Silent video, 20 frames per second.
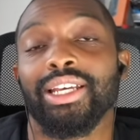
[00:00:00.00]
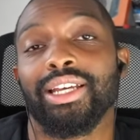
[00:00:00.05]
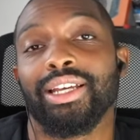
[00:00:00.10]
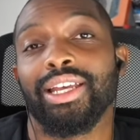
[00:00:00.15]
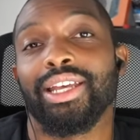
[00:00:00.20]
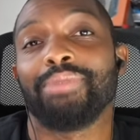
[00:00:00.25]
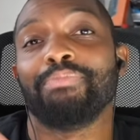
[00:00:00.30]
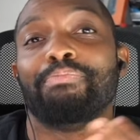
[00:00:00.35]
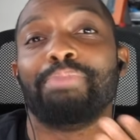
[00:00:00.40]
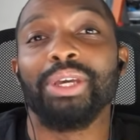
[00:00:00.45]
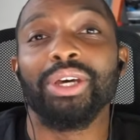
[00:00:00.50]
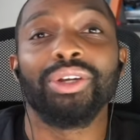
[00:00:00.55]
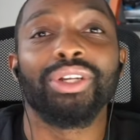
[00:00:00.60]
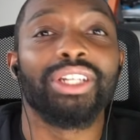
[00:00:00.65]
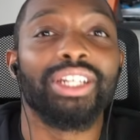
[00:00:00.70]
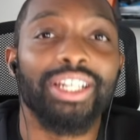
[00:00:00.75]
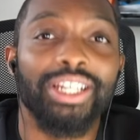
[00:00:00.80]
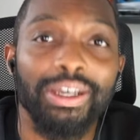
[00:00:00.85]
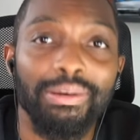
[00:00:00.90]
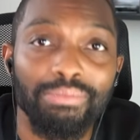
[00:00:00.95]
and
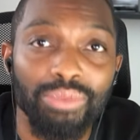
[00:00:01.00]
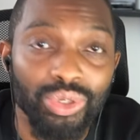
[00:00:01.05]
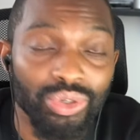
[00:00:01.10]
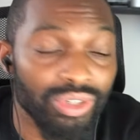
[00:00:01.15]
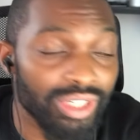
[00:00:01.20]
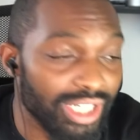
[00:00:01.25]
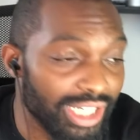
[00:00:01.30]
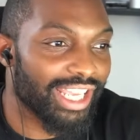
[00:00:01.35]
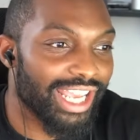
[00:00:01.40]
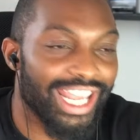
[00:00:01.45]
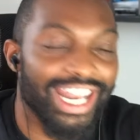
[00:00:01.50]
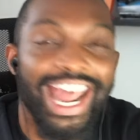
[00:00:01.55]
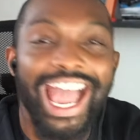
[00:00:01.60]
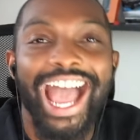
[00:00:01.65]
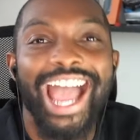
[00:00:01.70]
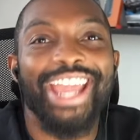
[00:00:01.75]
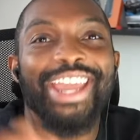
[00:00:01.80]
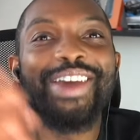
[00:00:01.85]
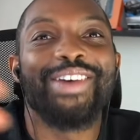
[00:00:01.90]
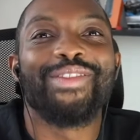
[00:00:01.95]
building a community. And
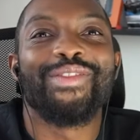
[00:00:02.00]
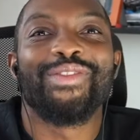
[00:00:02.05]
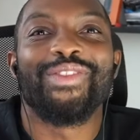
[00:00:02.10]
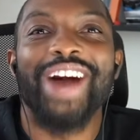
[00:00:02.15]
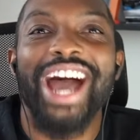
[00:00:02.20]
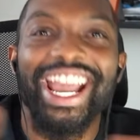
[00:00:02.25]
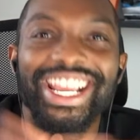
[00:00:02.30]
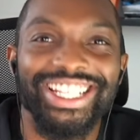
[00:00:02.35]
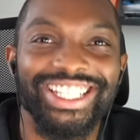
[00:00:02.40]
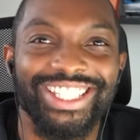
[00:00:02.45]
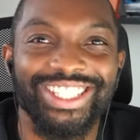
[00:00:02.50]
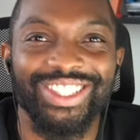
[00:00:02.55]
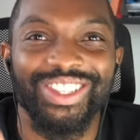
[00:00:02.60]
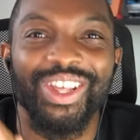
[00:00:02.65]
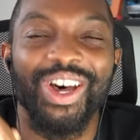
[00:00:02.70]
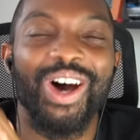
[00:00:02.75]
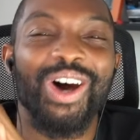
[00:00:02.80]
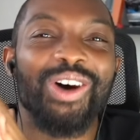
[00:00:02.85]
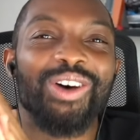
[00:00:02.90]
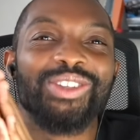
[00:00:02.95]
I invite
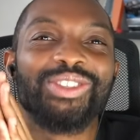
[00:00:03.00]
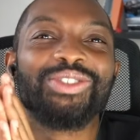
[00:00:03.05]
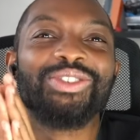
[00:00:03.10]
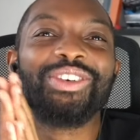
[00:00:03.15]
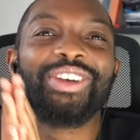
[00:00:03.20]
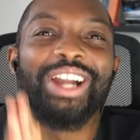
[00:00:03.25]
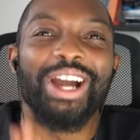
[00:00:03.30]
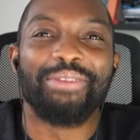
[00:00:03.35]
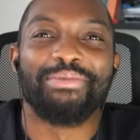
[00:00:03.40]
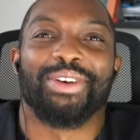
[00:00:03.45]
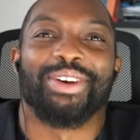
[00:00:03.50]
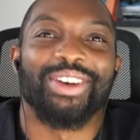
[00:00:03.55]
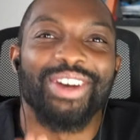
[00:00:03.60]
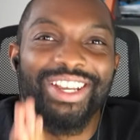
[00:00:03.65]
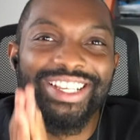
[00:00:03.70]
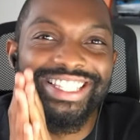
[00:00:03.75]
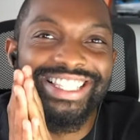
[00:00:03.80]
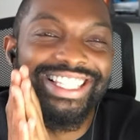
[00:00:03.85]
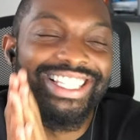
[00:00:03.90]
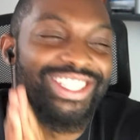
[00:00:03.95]
those who come
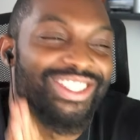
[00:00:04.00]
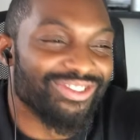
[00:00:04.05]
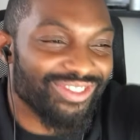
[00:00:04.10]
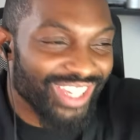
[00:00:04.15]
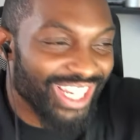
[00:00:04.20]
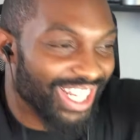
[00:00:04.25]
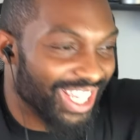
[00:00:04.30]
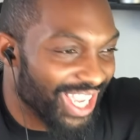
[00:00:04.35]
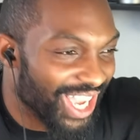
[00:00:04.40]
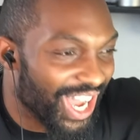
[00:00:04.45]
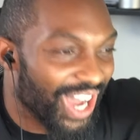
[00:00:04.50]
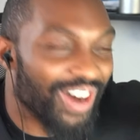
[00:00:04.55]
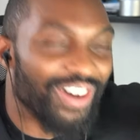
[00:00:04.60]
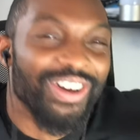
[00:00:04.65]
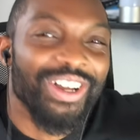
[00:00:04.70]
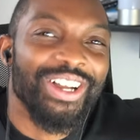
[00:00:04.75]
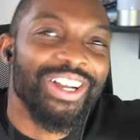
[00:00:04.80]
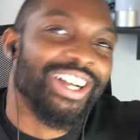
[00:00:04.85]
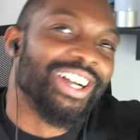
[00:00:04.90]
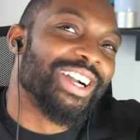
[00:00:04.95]
across this
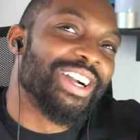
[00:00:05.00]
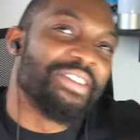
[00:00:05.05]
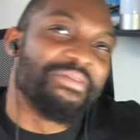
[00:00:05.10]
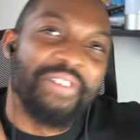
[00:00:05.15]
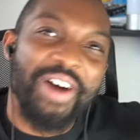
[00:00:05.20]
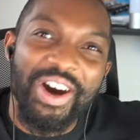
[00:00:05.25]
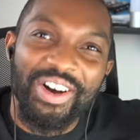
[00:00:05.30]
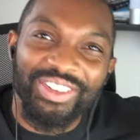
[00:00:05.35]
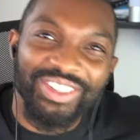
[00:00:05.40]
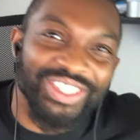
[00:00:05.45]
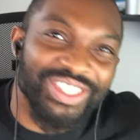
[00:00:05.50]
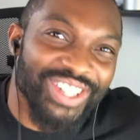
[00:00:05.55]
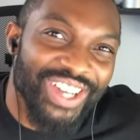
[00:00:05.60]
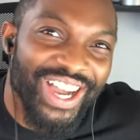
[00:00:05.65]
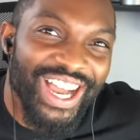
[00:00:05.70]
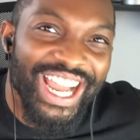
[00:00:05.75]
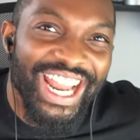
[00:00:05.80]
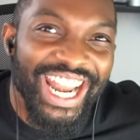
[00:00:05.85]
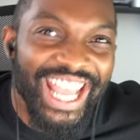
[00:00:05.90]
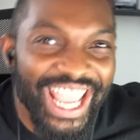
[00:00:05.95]
video, come on,
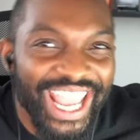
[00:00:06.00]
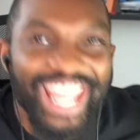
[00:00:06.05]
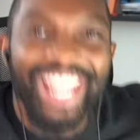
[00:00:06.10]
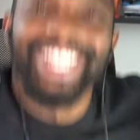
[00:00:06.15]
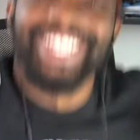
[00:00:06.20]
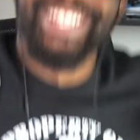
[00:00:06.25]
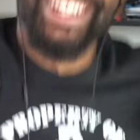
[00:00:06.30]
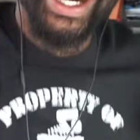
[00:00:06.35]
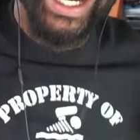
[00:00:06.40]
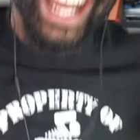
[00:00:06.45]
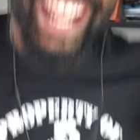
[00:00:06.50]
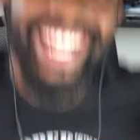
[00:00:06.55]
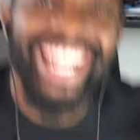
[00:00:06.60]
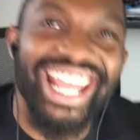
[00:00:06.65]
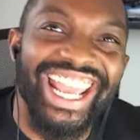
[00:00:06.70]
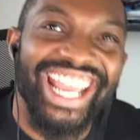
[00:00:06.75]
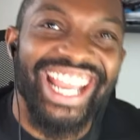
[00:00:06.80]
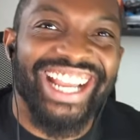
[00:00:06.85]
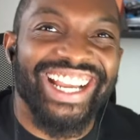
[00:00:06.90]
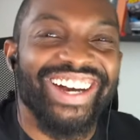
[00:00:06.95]
join in,
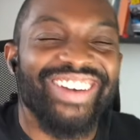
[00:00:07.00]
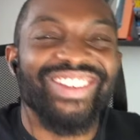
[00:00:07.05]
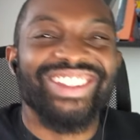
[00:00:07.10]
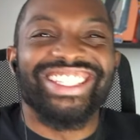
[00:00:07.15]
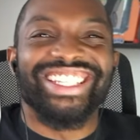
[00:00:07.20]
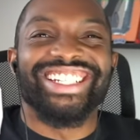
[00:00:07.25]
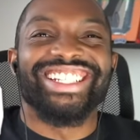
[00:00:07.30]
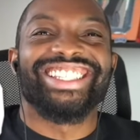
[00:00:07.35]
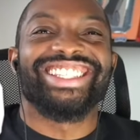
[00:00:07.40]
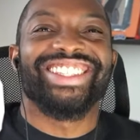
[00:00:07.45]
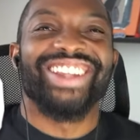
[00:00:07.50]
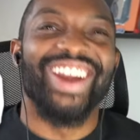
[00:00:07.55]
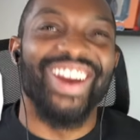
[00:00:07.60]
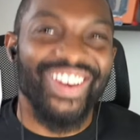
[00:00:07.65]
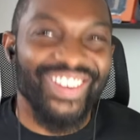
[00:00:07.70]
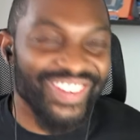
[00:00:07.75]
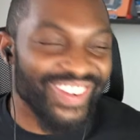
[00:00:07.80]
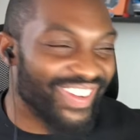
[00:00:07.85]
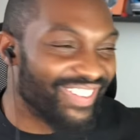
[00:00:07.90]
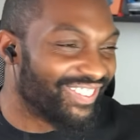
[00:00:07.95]
come into the
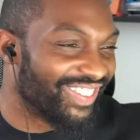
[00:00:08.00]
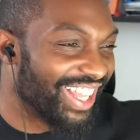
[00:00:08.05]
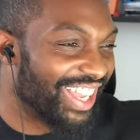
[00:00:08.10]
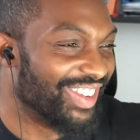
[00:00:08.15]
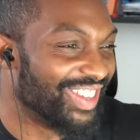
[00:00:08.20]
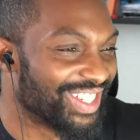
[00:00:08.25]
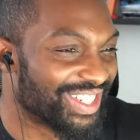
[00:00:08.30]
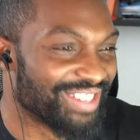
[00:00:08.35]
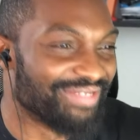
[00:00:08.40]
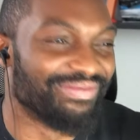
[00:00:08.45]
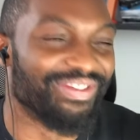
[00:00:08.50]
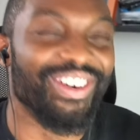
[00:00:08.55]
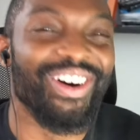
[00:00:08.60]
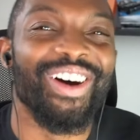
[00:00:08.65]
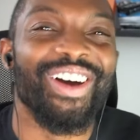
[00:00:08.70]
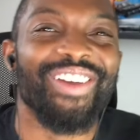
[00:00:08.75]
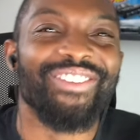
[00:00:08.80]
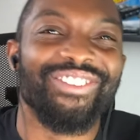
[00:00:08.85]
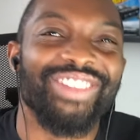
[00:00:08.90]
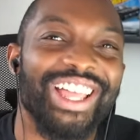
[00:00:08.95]
server and play with your
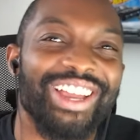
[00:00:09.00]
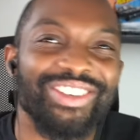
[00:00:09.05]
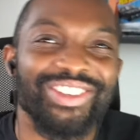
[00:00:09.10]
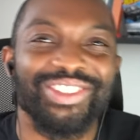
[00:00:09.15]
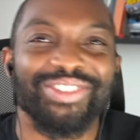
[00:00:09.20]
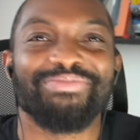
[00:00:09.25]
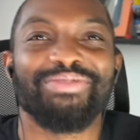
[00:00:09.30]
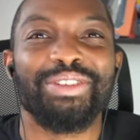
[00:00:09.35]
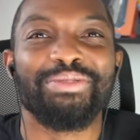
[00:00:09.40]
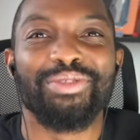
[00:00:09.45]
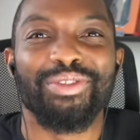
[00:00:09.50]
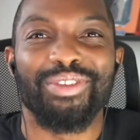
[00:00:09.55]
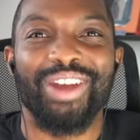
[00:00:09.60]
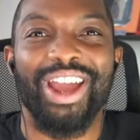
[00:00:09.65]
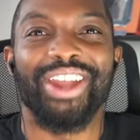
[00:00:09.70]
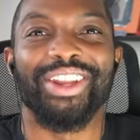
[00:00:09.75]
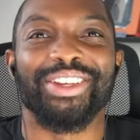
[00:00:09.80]
boy and play with some people around the